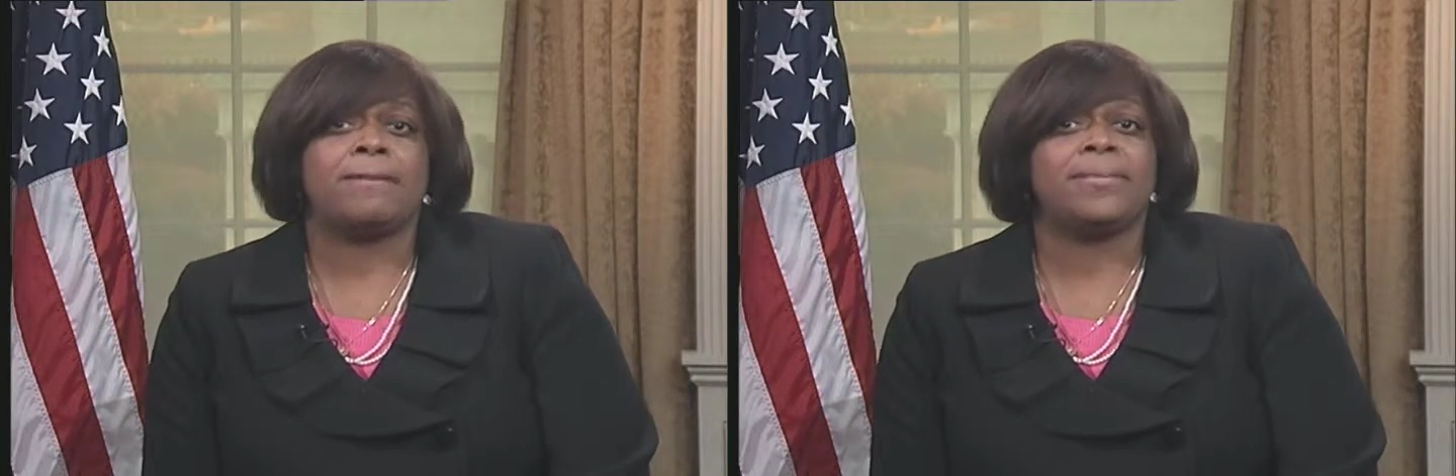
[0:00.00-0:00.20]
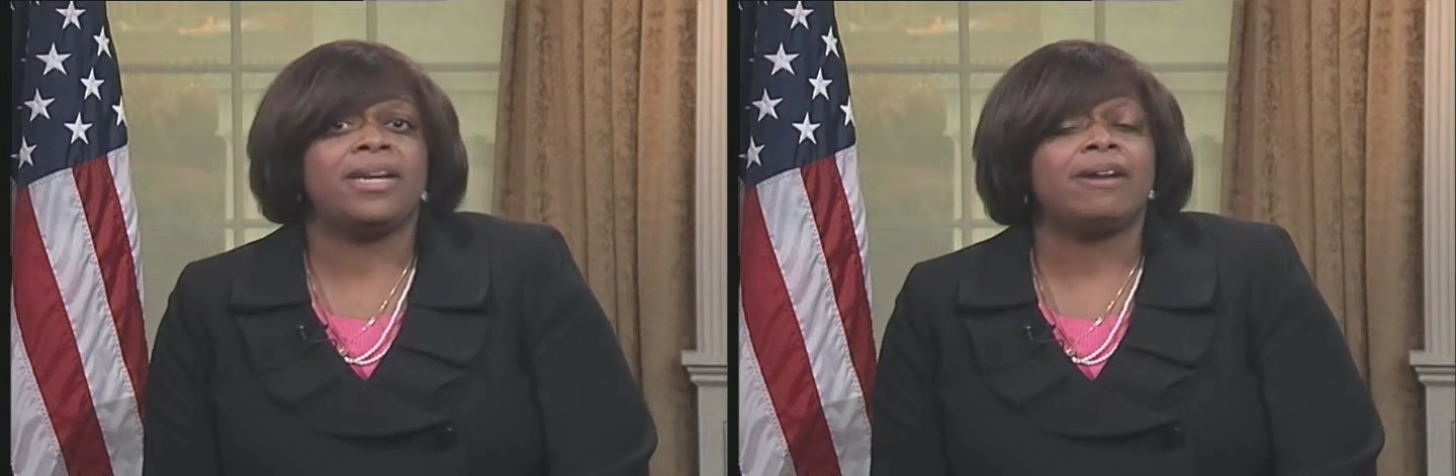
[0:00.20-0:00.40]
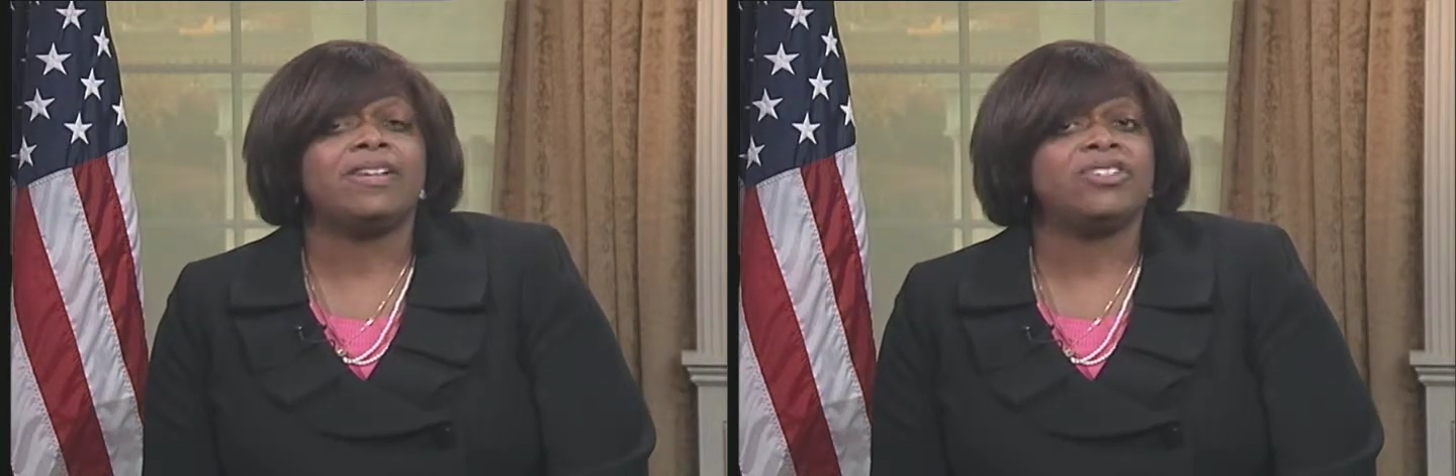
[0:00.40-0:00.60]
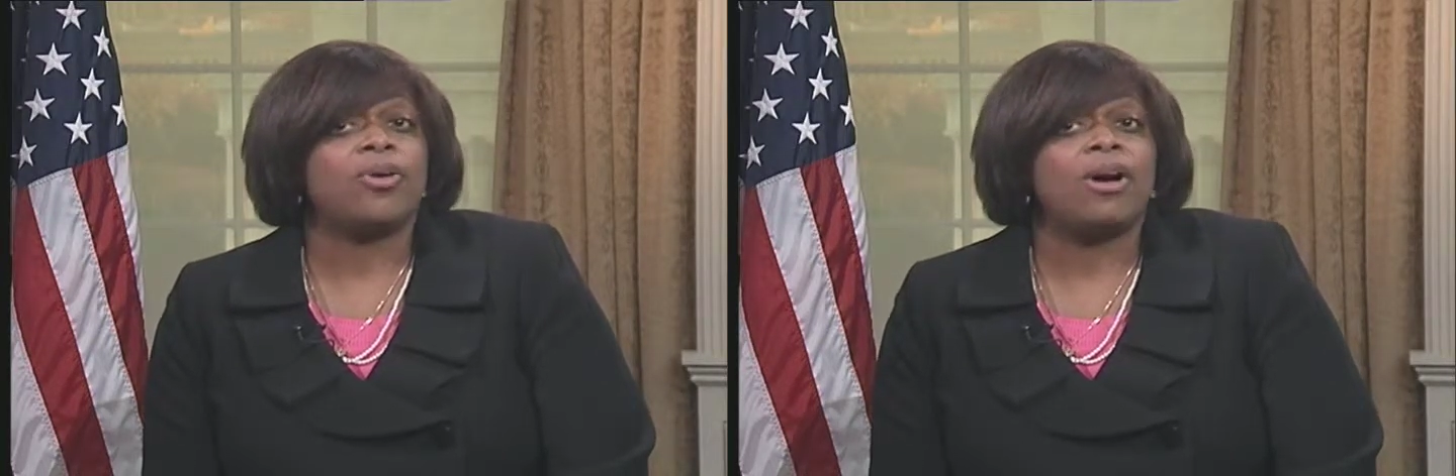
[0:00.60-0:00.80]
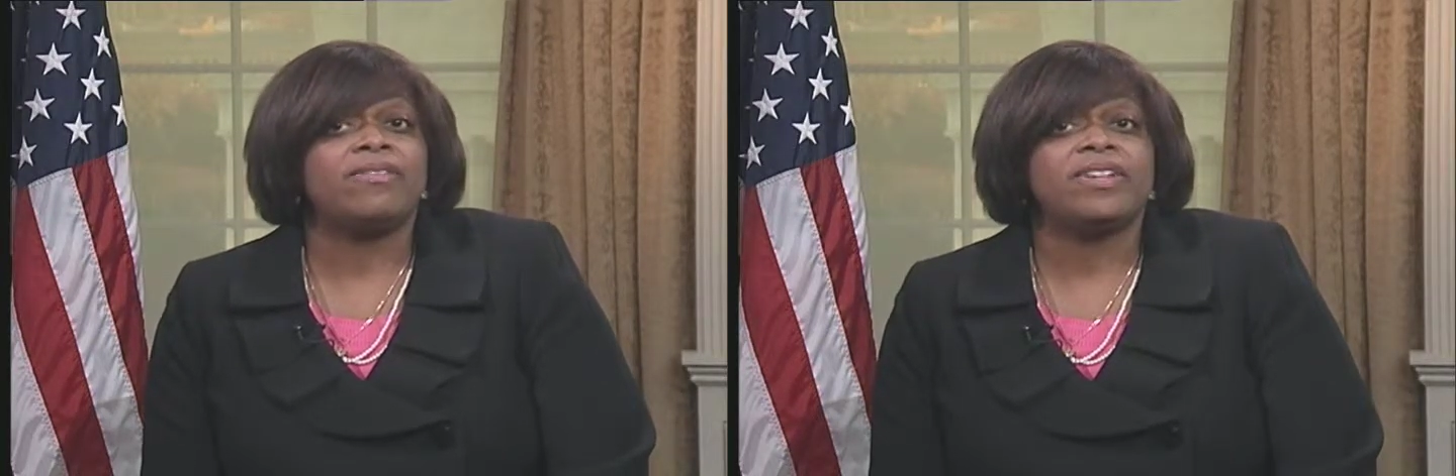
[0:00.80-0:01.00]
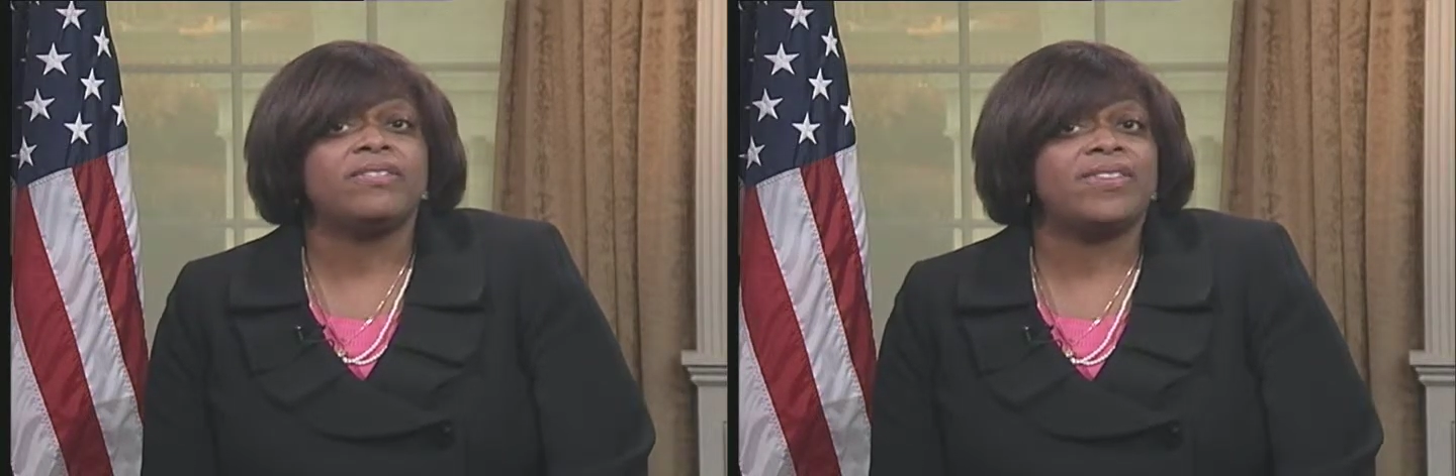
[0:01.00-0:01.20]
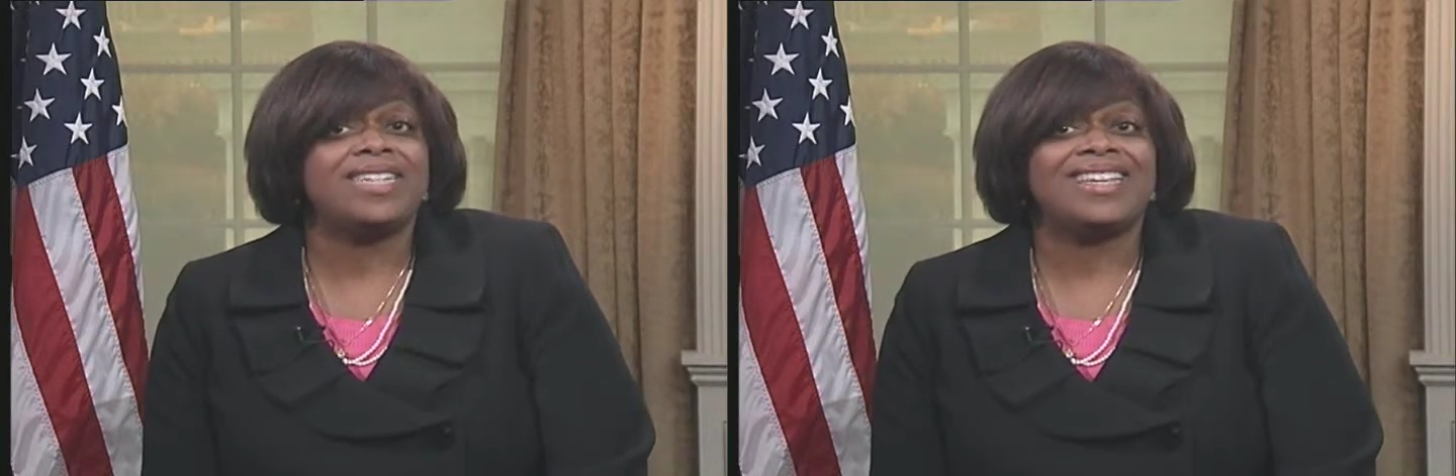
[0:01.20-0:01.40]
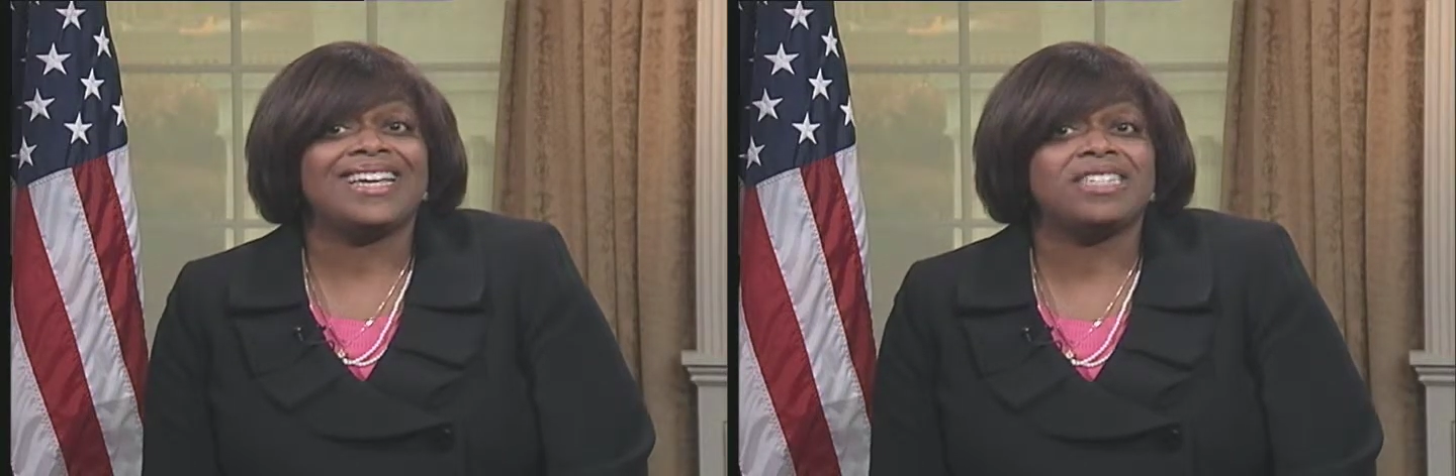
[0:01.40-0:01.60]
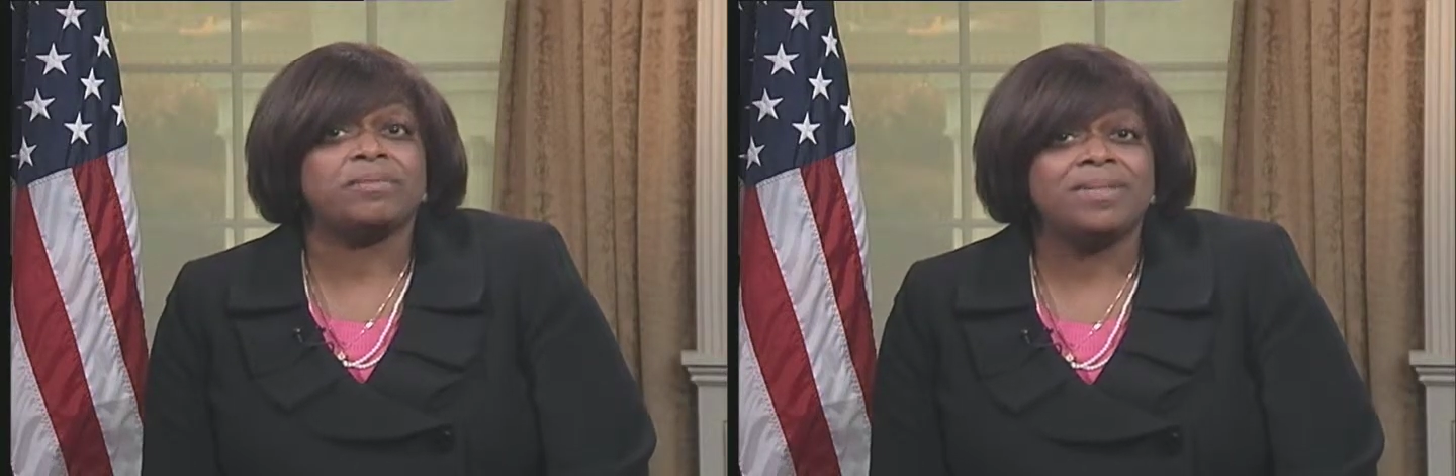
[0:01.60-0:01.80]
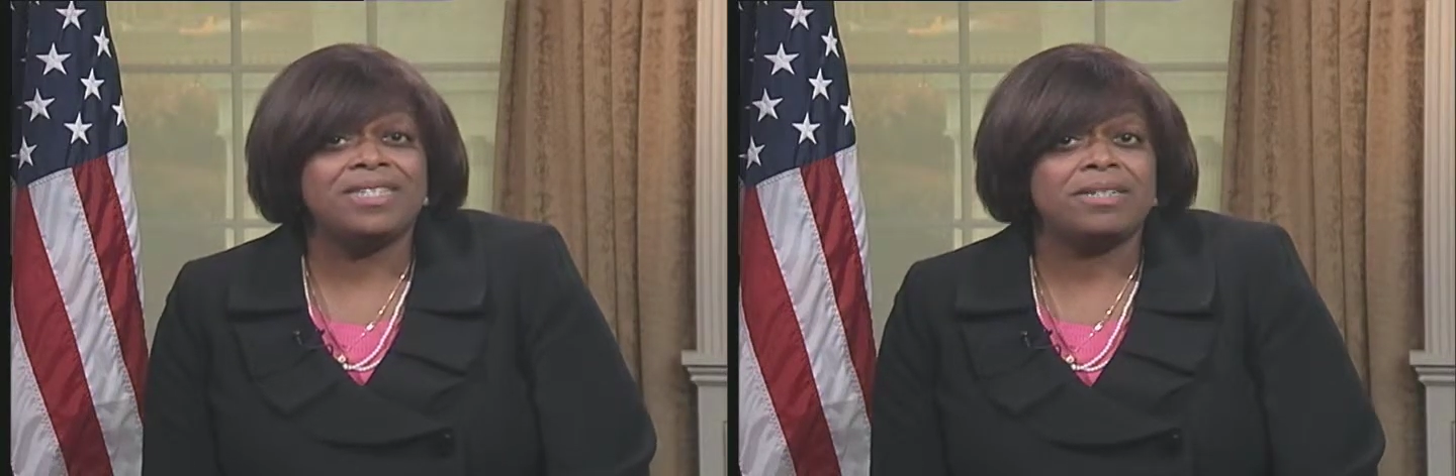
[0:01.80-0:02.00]
minorities often face
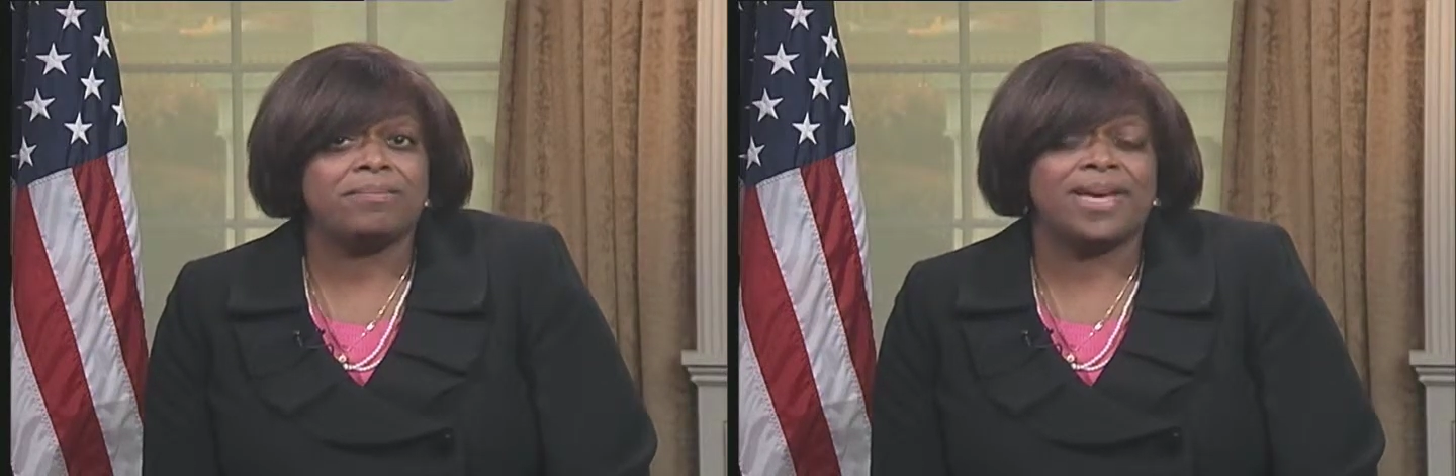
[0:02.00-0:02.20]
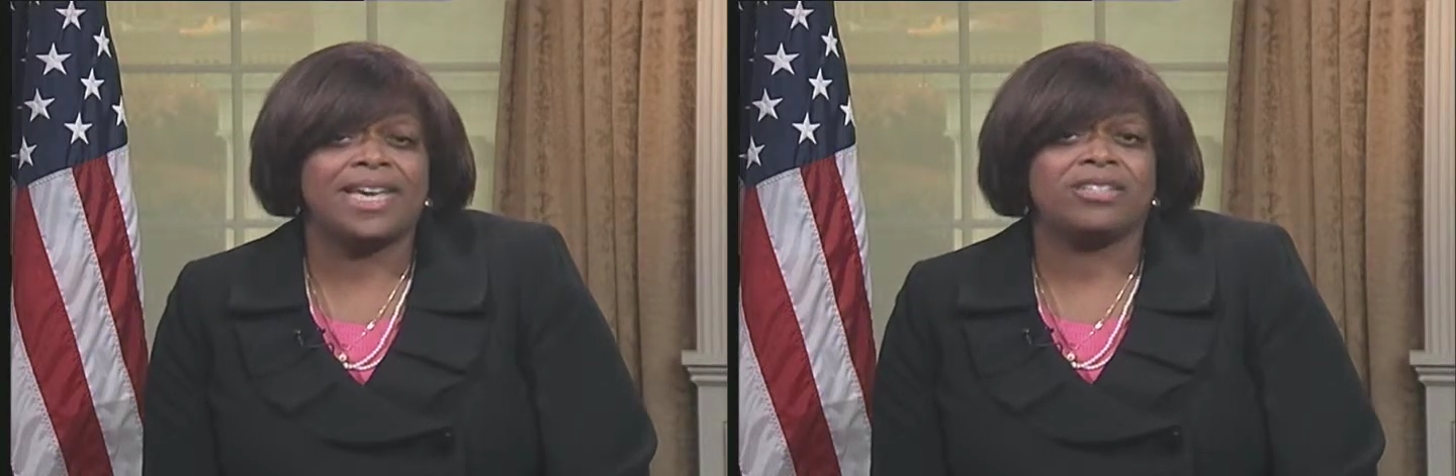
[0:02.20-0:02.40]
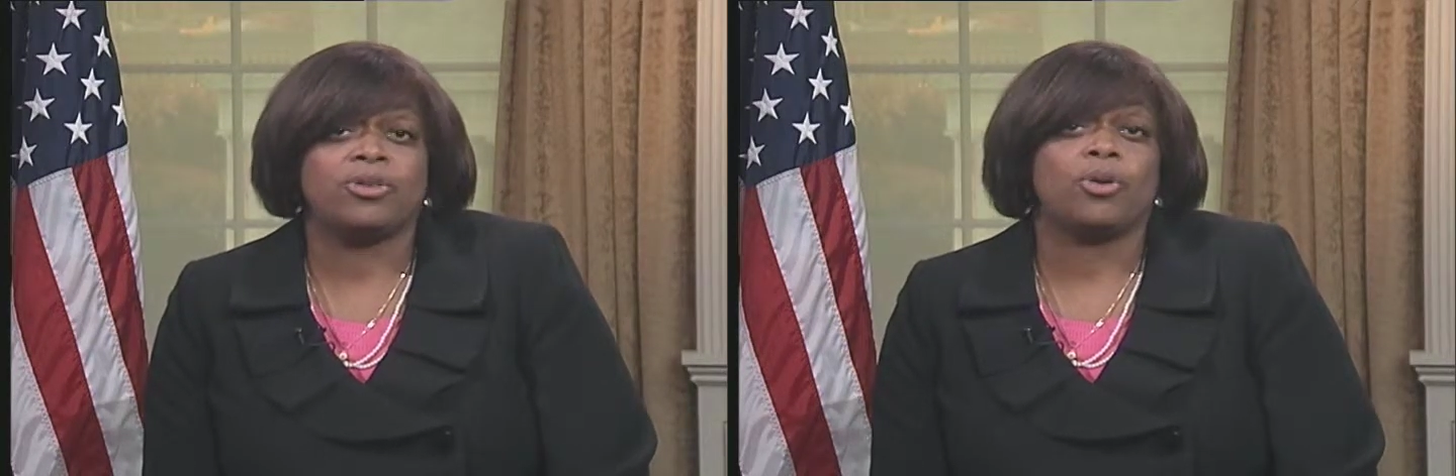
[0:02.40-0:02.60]
explicit bans